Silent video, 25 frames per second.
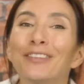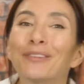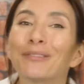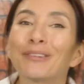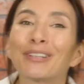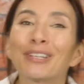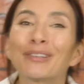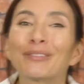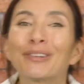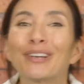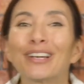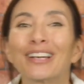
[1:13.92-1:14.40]
you
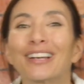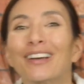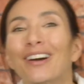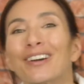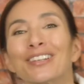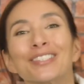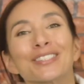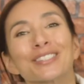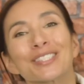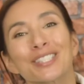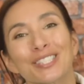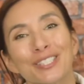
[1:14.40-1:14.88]
wanna work
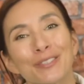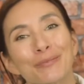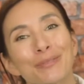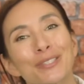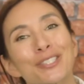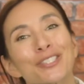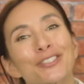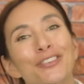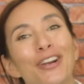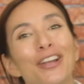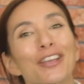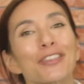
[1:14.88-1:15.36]
on your
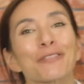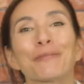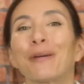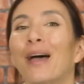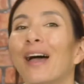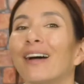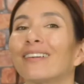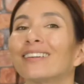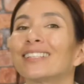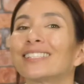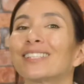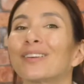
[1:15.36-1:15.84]
super strength
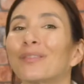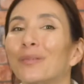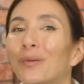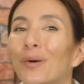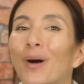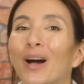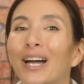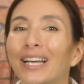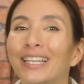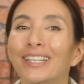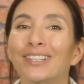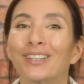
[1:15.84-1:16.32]
powers,
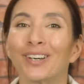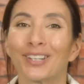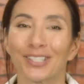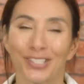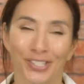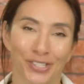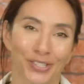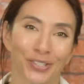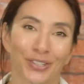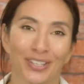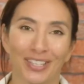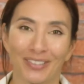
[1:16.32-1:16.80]
why
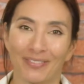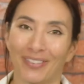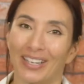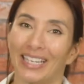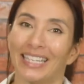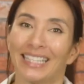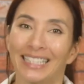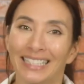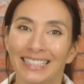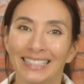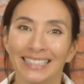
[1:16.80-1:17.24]
not join me?